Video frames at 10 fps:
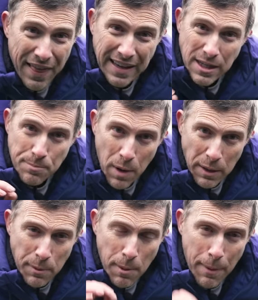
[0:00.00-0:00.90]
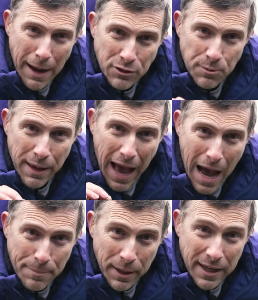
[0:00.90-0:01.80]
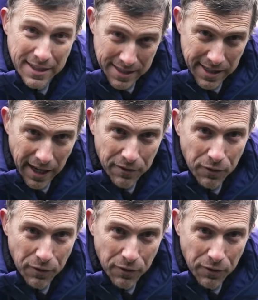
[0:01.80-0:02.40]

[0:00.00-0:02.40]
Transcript: That's the minimum amount you'd be happy to sell it